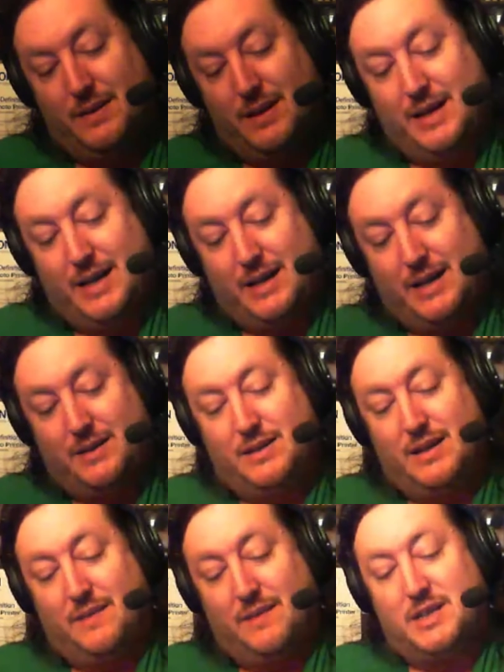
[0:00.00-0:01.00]
Yeah,
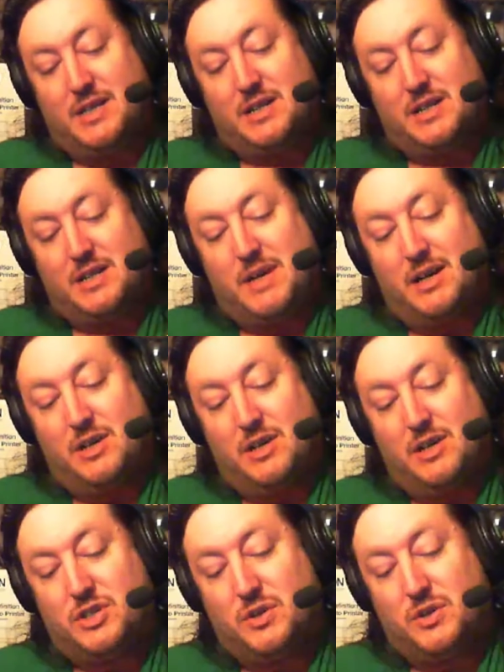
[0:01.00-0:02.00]
definitely takes some getting
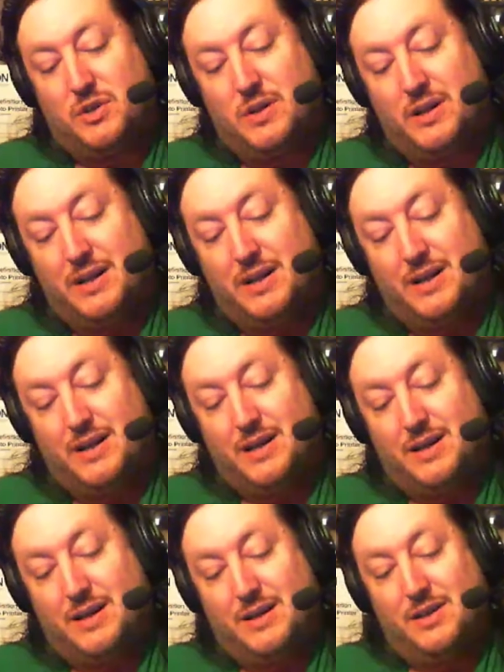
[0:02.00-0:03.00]
used to
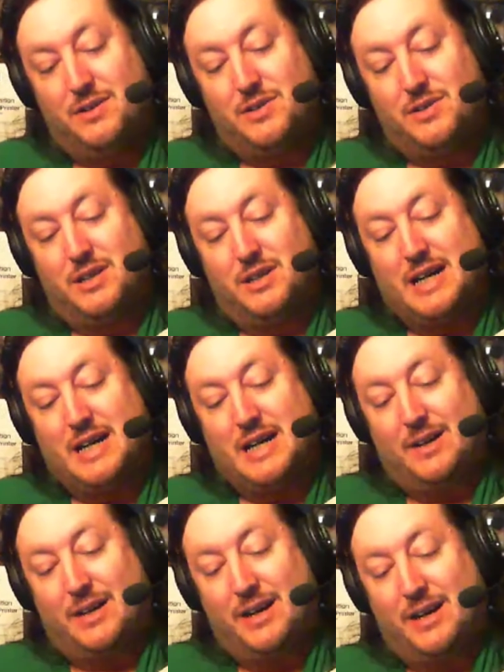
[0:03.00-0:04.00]
using the
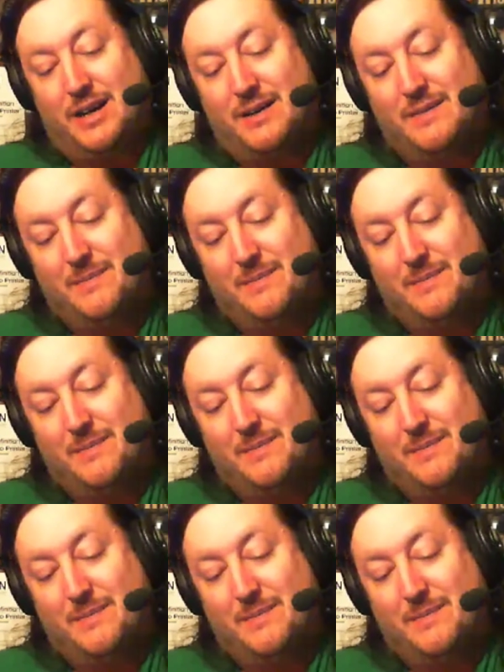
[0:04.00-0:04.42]
dial here.